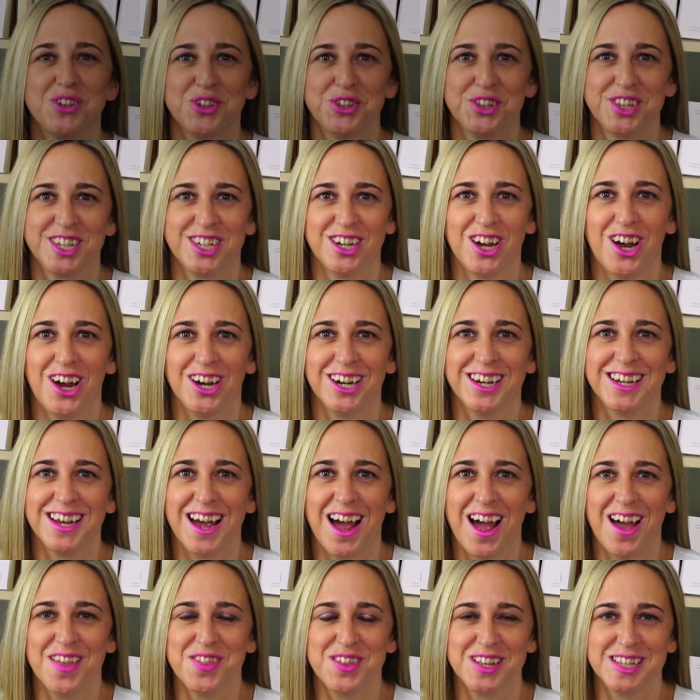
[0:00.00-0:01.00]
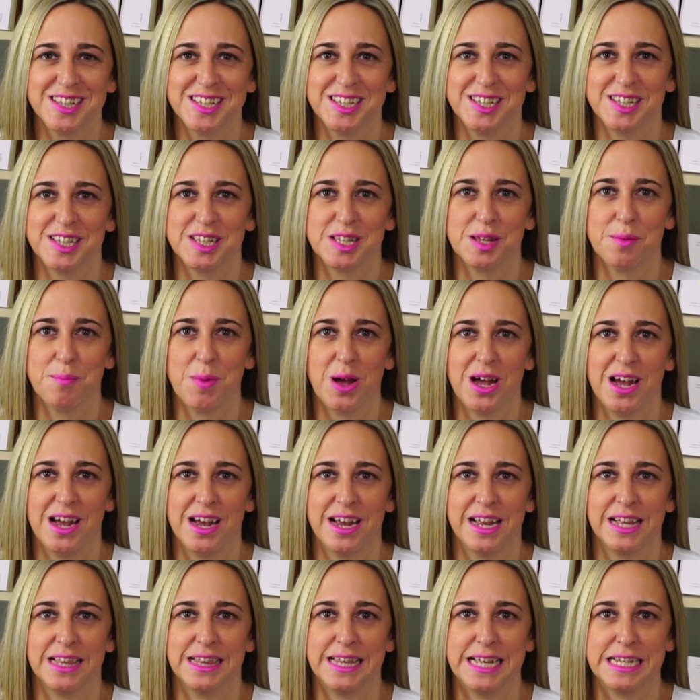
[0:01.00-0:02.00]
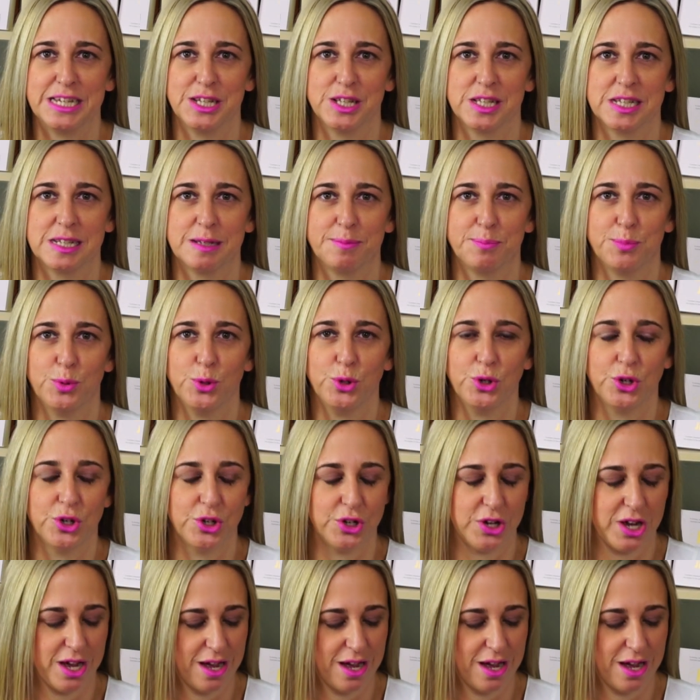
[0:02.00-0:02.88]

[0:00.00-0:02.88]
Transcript: Jill Stark. Uh, this is my latest book,